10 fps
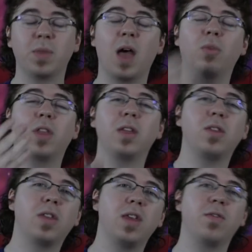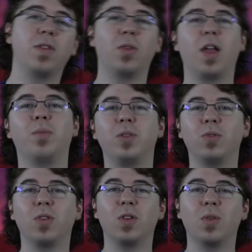I would like to see if it will help
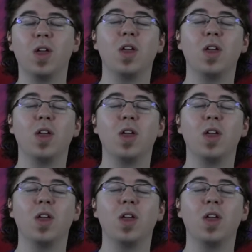you too.